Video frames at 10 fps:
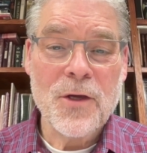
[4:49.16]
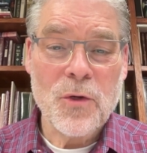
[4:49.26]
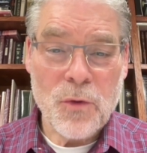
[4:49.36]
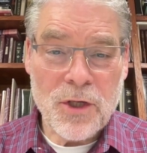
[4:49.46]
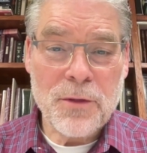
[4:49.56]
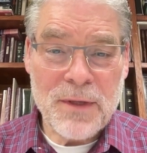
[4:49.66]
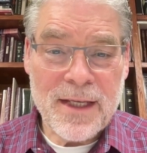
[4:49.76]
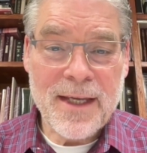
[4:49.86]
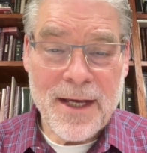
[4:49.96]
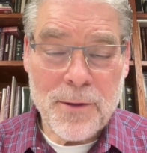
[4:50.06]
We're going to be
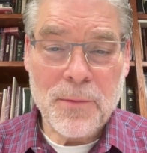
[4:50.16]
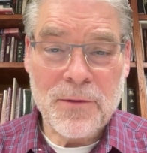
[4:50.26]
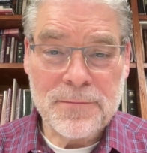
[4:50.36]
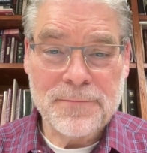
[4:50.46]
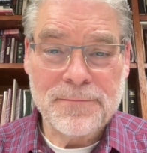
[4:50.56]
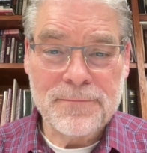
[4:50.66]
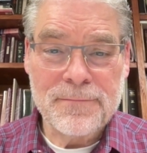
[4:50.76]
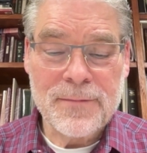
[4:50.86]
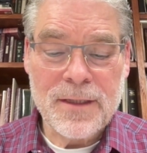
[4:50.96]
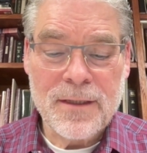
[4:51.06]
accountable.
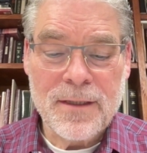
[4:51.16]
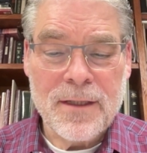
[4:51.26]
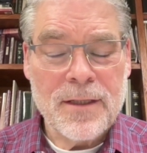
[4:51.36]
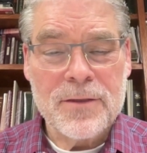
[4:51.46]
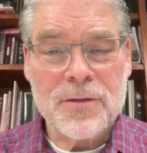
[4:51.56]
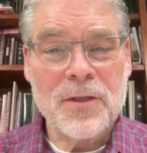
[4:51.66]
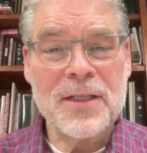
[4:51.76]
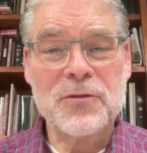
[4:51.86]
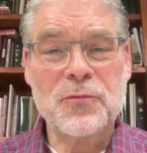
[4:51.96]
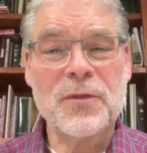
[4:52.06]
So
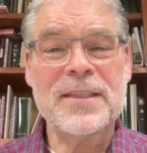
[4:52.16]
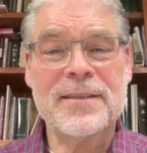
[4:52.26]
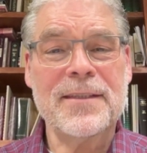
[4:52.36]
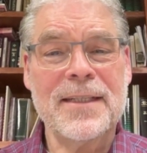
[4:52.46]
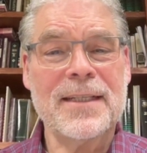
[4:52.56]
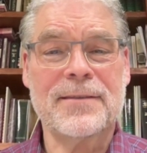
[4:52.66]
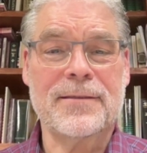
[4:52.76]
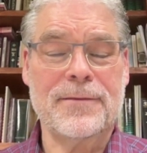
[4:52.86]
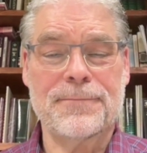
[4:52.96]
let's reason this.